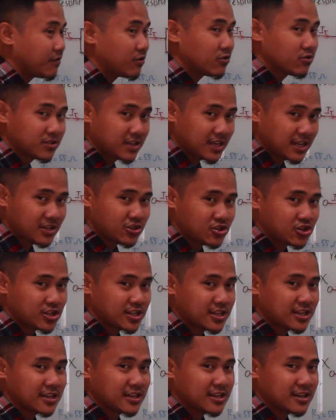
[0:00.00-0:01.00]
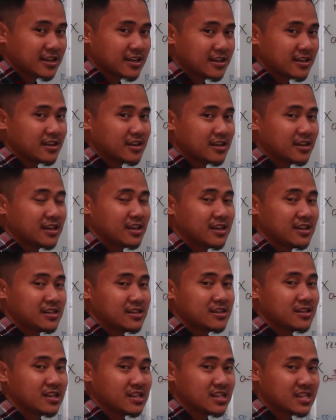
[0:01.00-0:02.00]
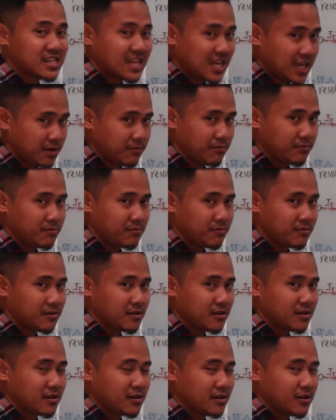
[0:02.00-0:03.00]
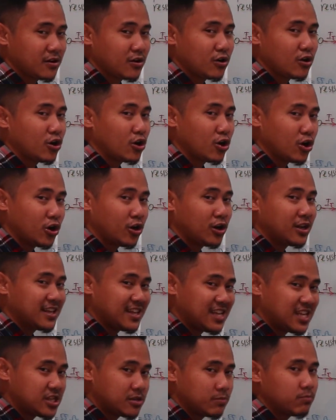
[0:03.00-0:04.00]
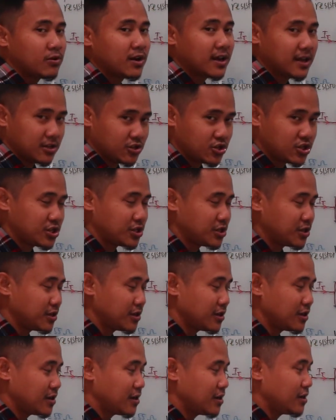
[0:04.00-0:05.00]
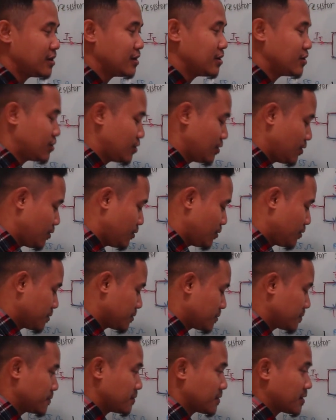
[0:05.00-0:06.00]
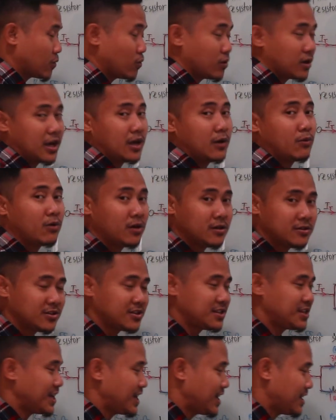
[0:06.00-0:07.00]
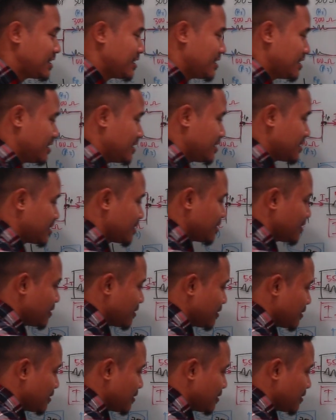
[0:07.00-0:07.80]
voltage is the same on each branch. So what I want to say is